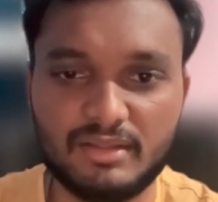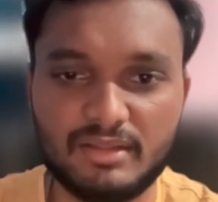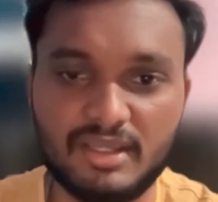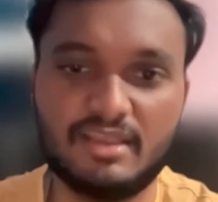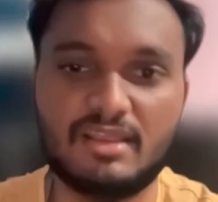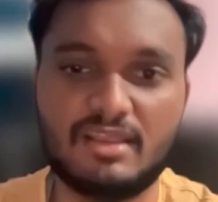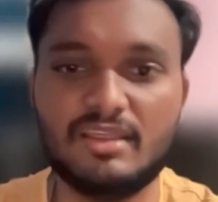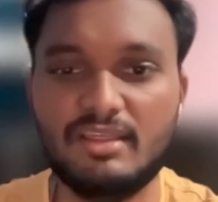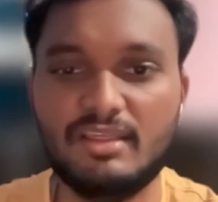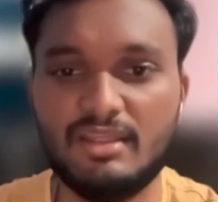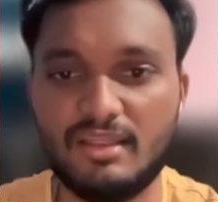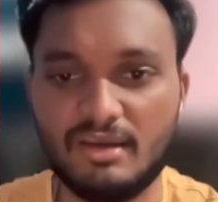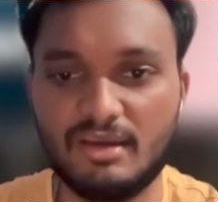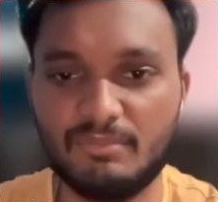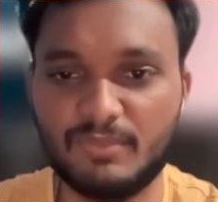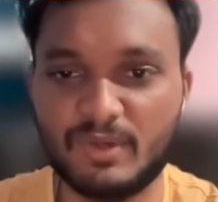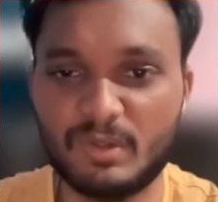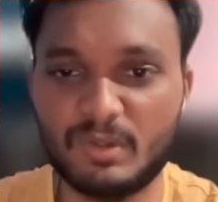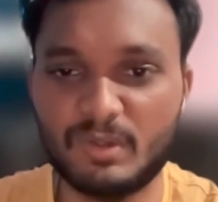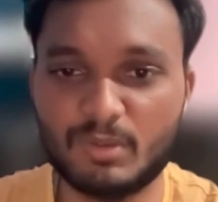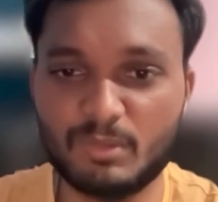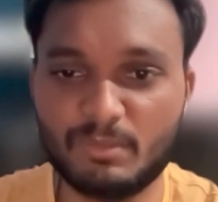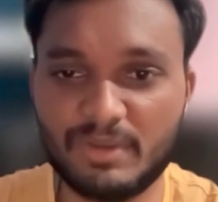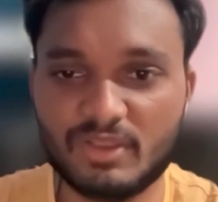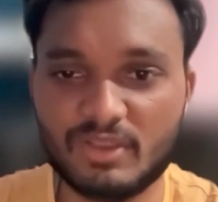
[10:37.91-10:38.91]
Thus,
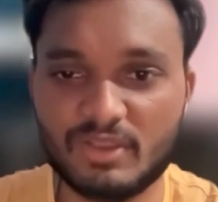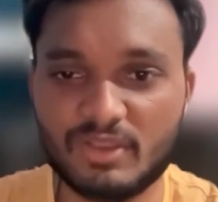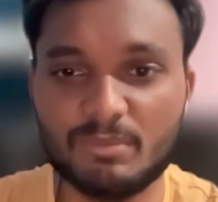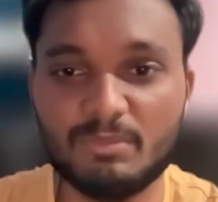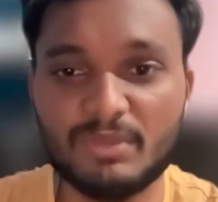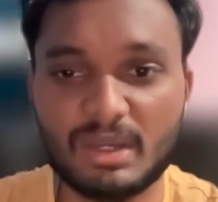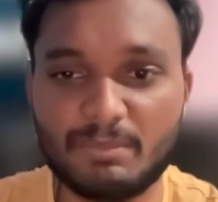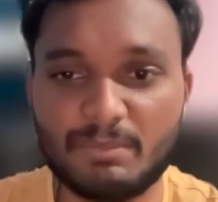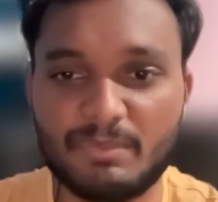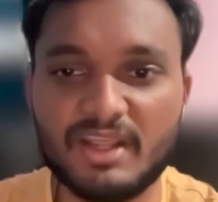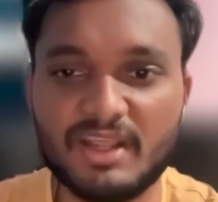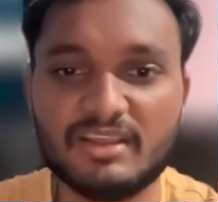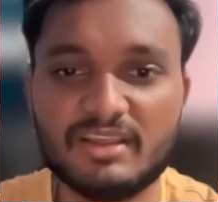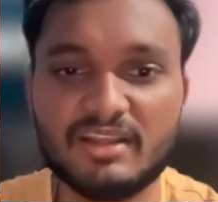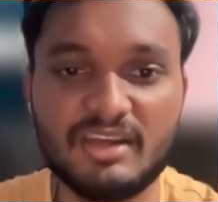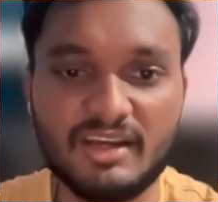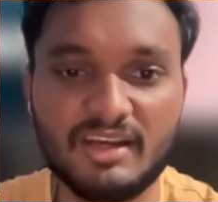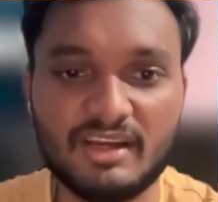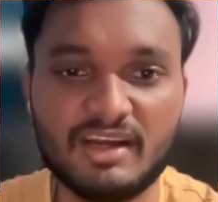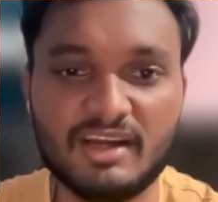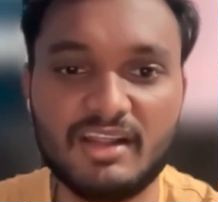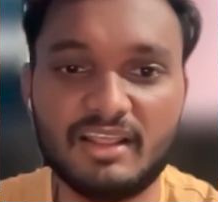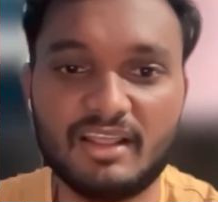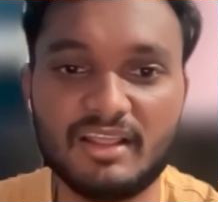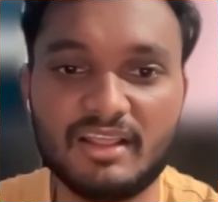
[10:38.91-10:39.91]
the performance of the
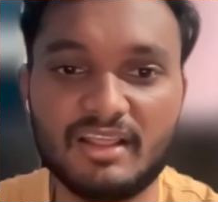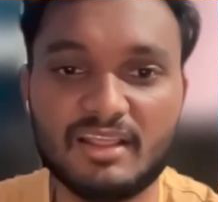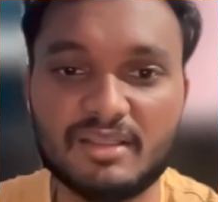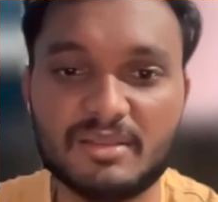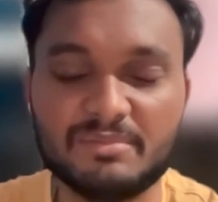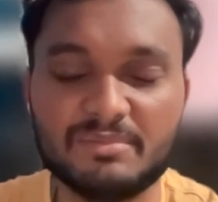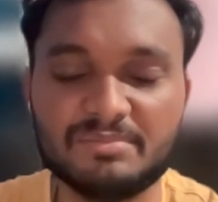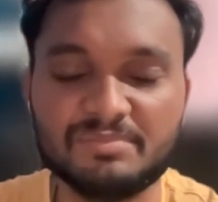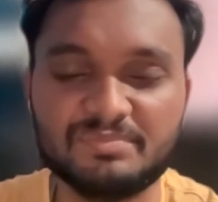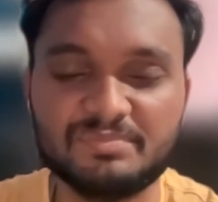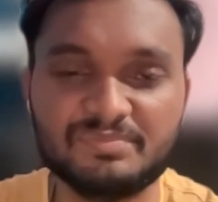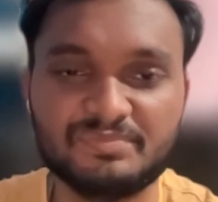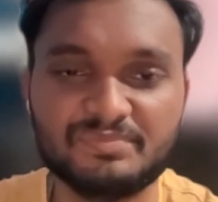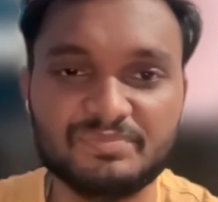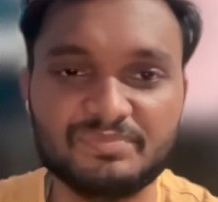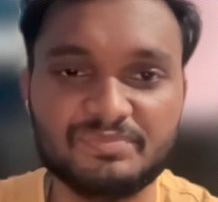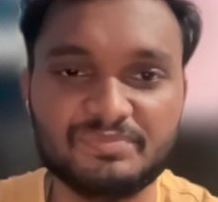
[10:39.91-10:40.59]
application increases.